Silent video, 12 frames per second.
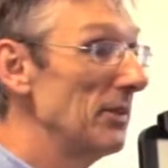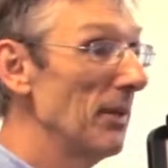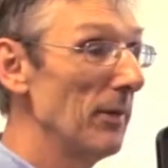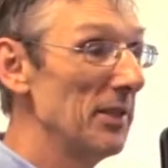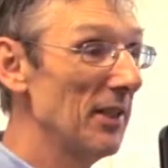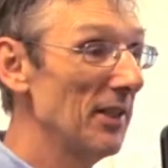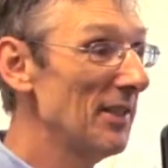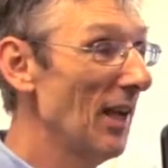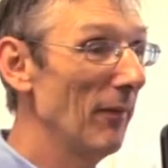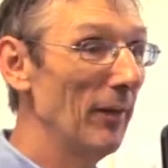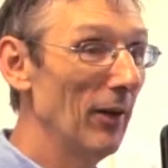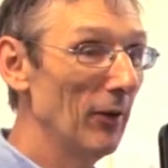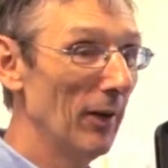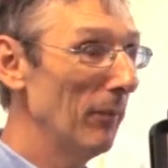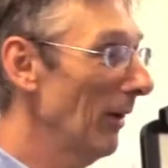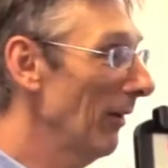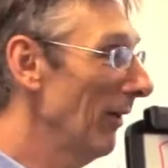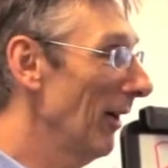somebody's going to tell me. Hold up,
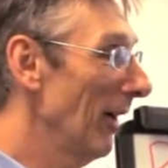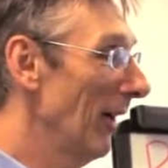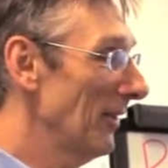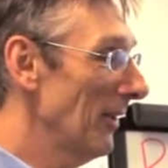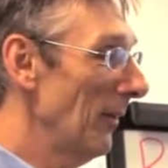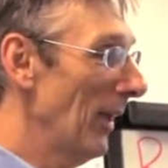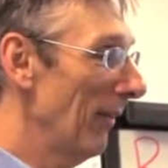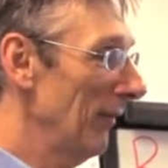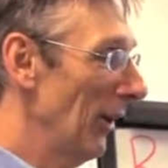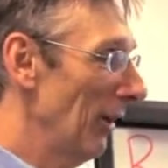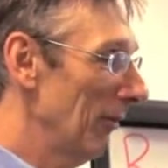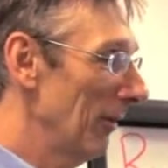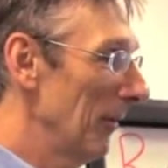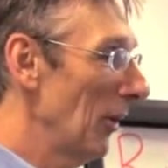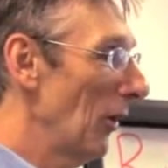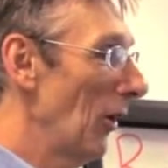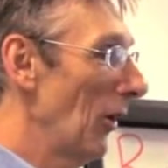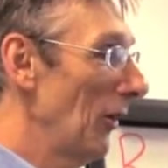Oliver. Somebody I haven't heard from at
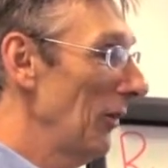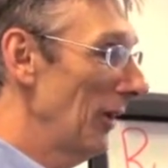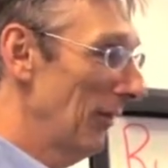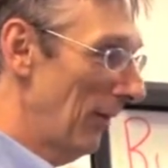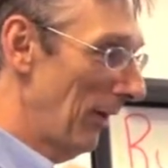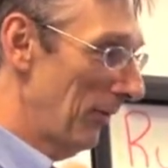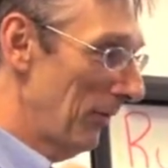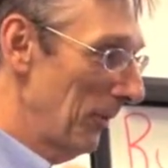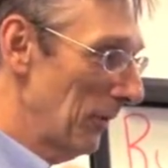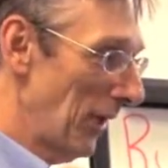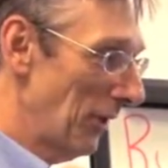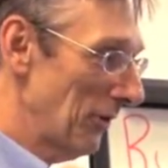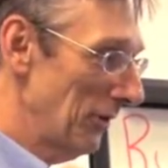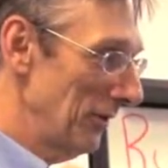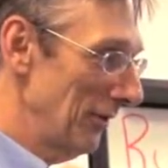all. Heard from you, Satchel?